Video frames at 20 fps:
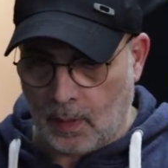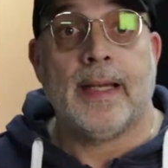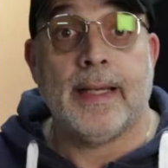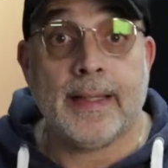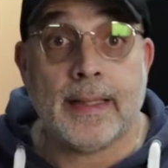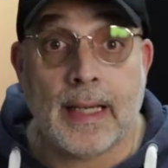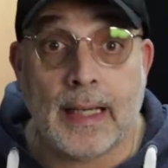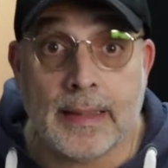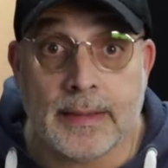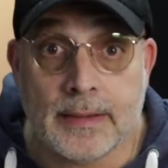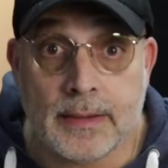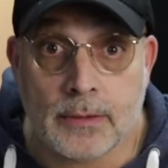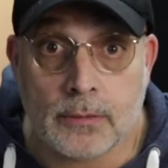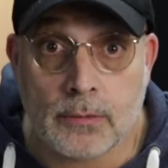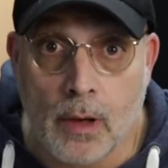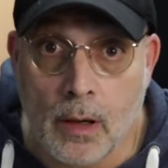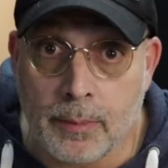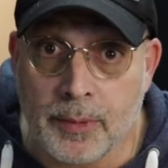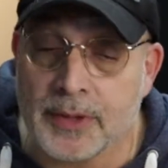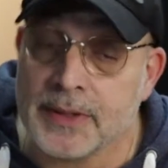Hey guys,
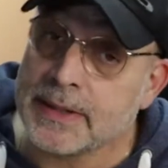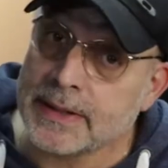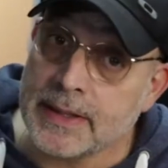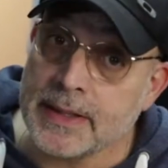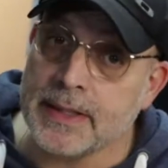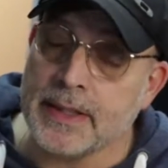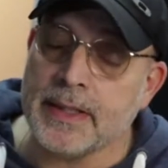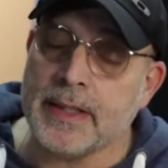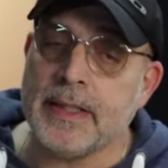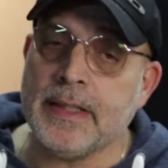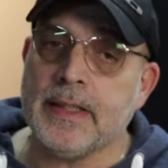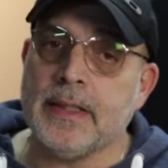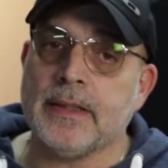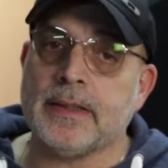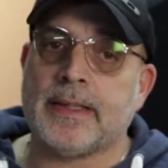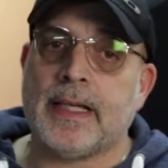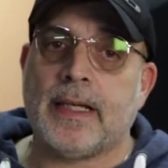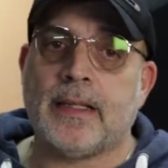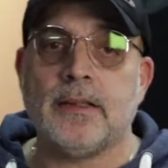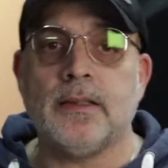Robert Ziehe here
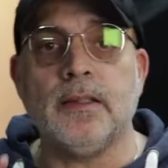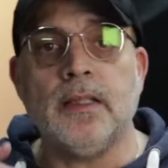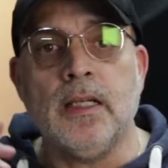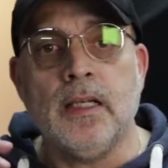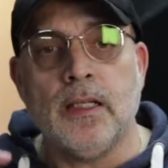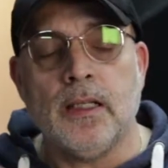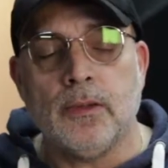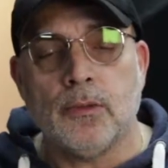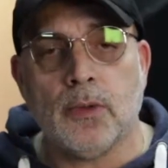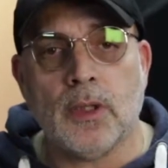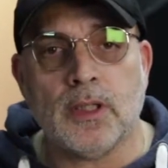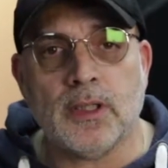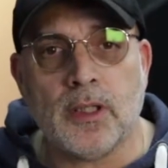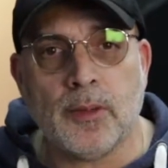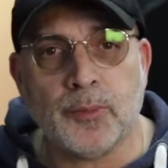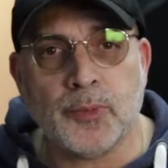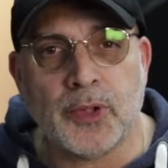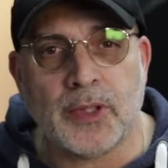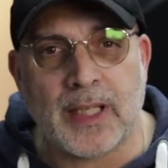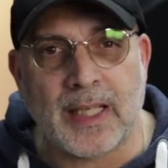again.
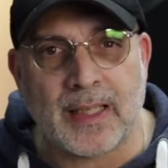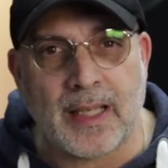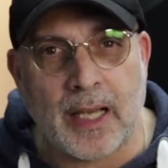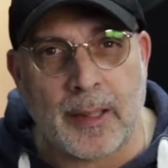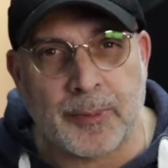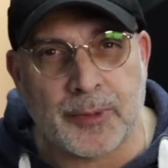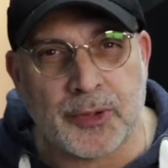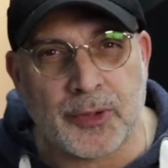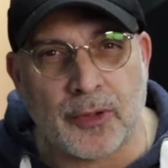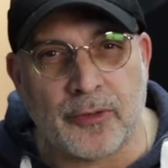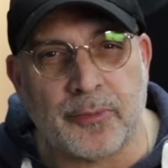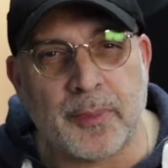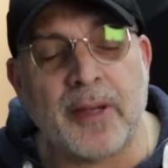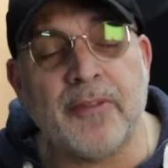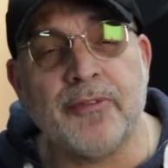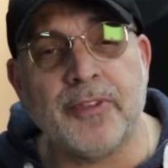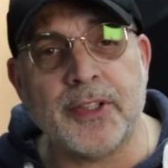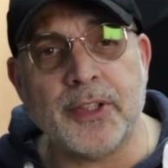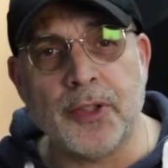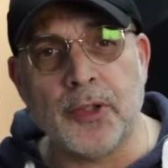Welcome to another episode of my
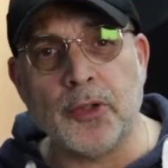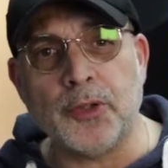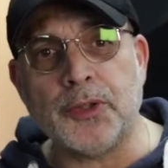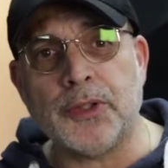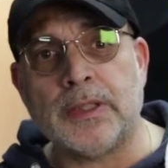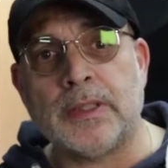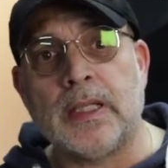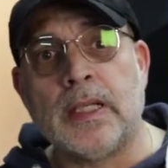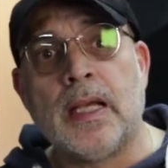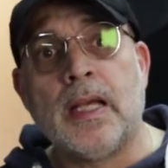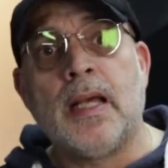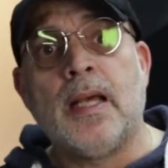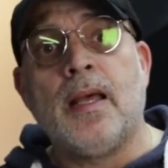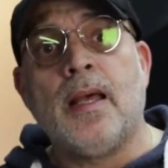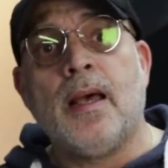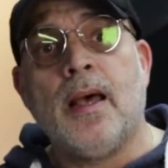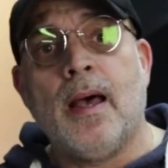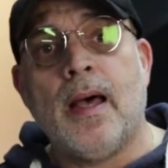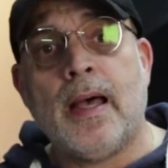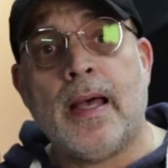videos.
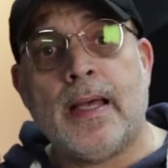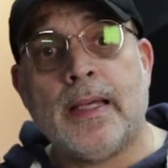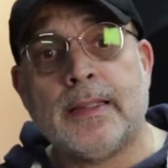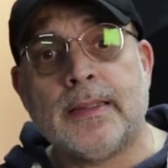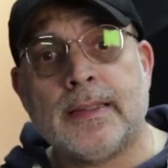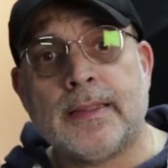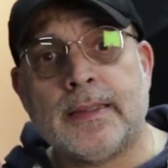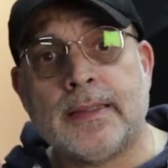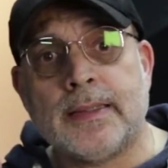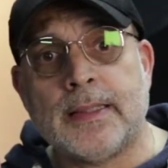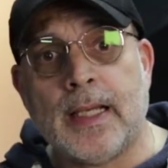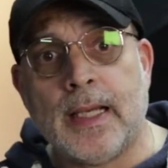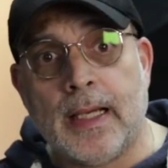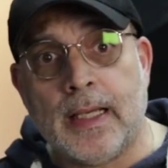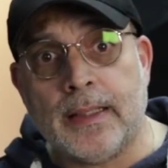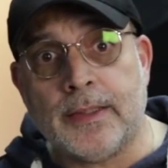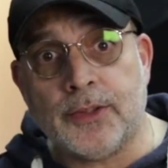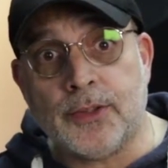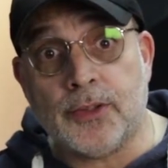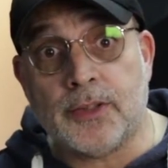And
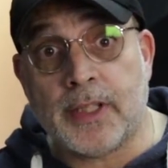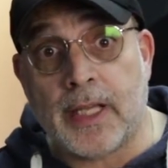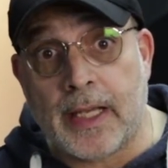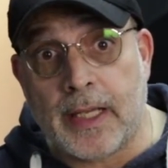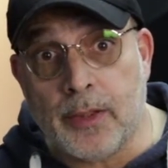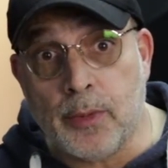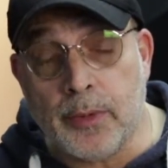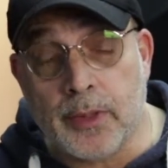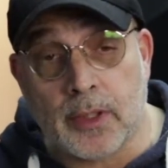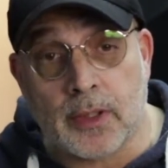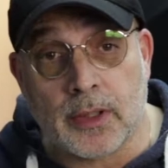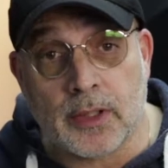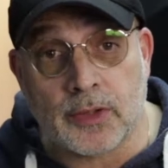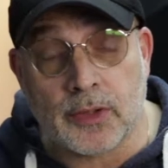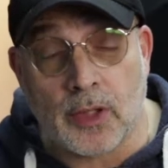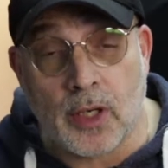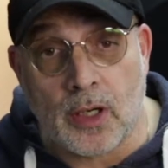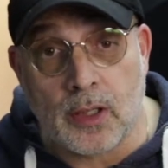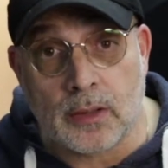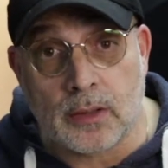today we're going to
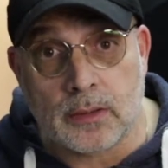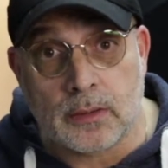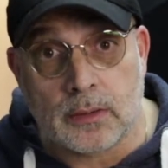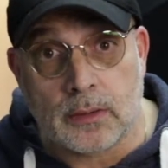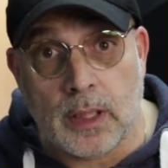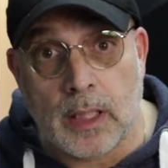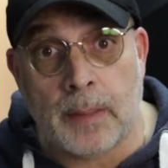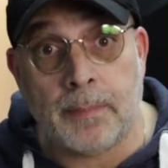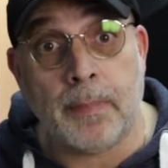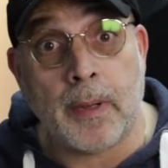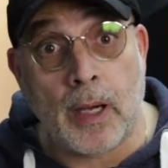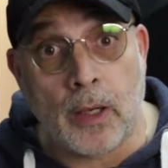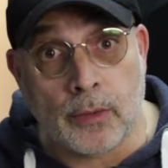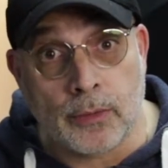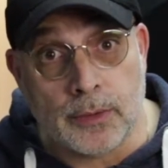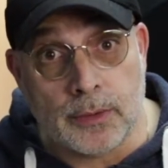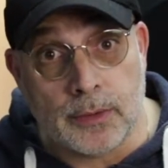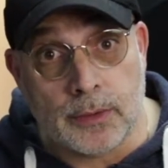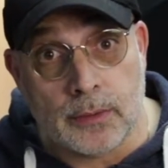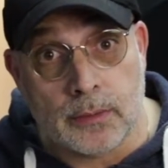talk
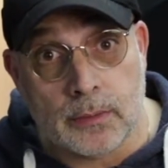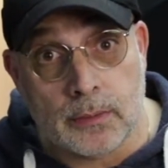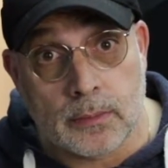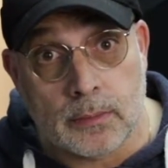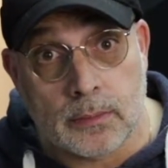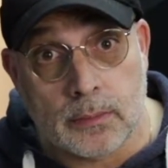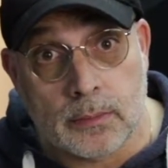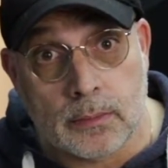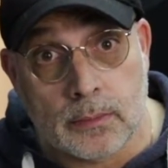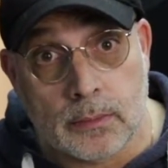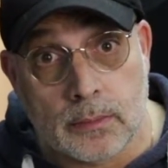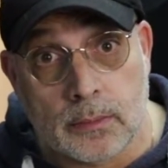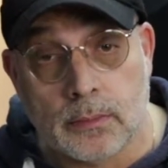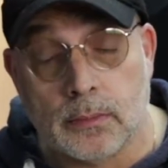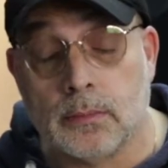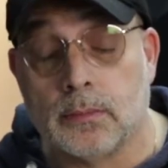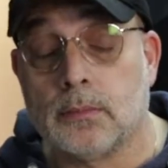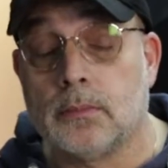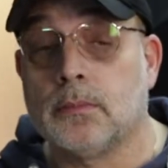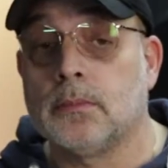about
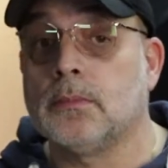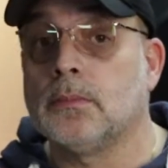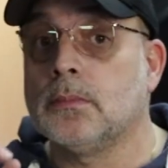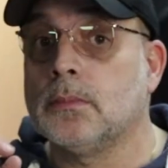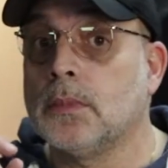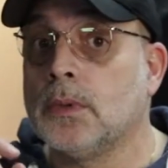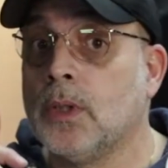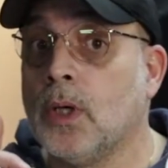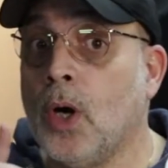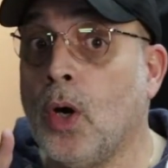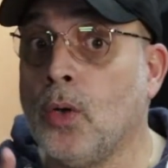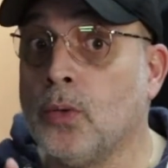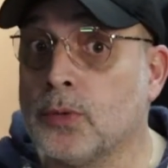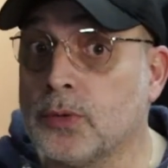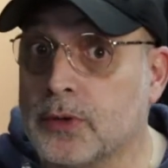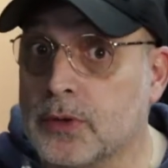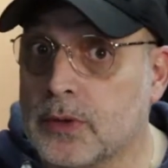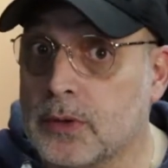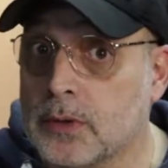holes.